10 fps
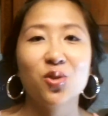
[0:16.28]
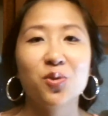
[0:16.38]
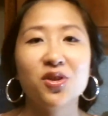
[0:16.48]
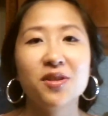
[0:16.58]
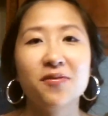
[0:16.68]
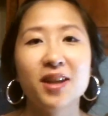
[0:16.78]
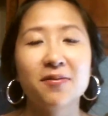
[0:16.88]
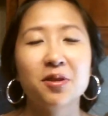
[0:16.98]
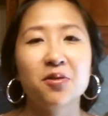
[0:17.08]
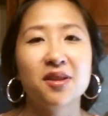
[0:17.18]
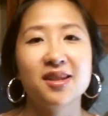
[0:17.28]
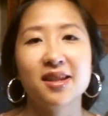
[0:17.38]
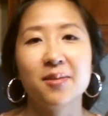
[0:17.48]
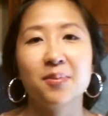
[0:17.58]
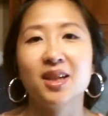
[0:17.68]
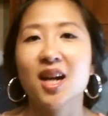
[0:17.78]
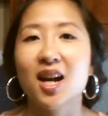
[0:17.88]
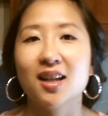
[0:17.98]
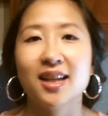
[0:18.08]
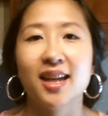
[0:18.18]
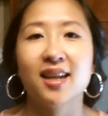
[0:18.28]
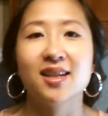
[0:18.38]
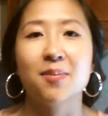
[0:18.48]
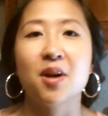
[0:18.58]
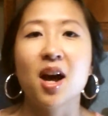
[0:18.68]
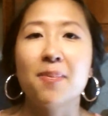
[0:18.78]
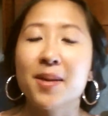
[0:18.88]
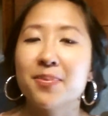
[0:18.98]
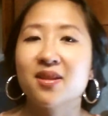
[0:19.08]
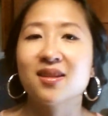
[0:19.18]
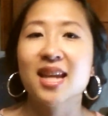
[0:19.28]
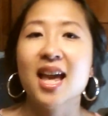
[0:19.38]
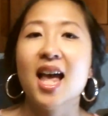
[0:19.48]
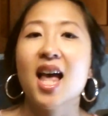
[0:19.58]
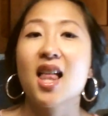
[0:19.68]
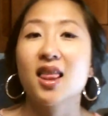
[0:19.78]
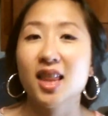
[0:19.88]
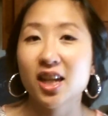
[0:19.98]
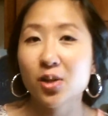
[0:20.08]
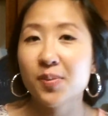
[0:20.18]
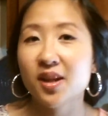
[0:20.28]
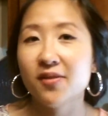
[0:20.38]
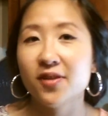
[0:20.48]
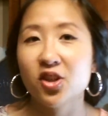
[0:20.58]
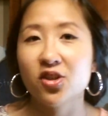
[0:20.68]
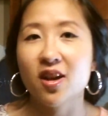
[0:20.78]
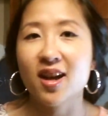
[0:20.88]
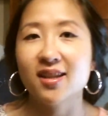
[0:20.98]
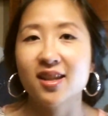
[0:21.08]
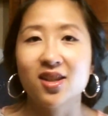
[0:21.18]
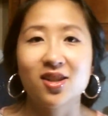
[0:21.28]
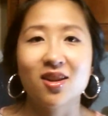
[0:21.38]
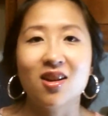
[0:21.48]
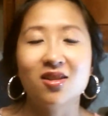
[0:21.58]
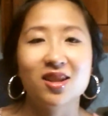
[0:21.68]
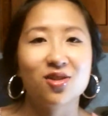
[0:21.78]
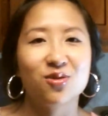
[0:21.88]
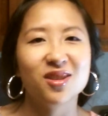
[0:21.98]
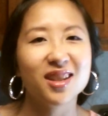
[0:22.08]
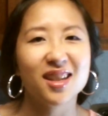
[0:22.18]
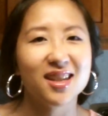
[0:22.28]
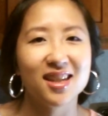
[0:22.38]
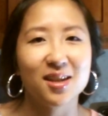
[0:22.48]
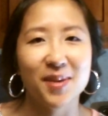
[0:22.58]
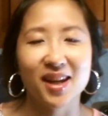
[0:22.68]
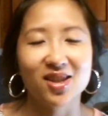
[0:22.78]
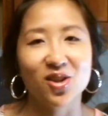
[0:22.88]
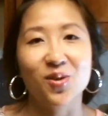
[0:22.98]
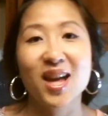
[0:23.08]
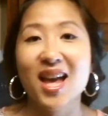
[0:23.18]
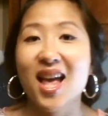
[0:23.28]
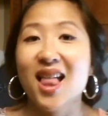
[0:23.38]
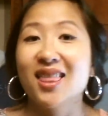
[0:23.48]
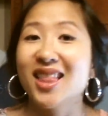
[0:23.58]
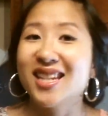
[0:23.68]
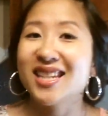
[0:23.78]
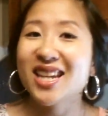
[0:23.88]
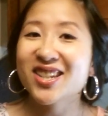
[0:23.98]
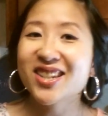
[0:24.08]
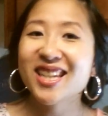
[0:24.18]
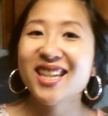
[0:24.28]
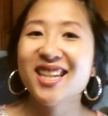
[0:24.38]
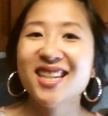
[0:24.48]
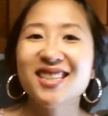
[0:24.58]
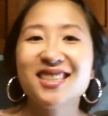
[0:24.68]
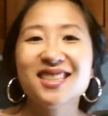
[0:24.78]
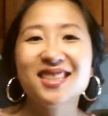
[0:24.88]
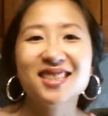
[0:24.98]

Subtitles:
So I'm going to flavor it with some garlic, some hot peppers, a little bit of fish sauce and salt. It's really easy to make, so let's get cooking.